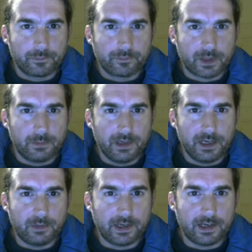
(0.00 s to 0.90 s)
But
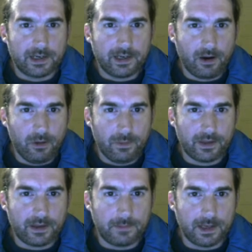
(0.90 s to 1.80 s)
anyway, I hope that
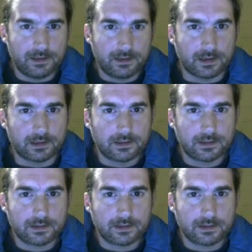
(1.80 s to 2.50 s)
made sense.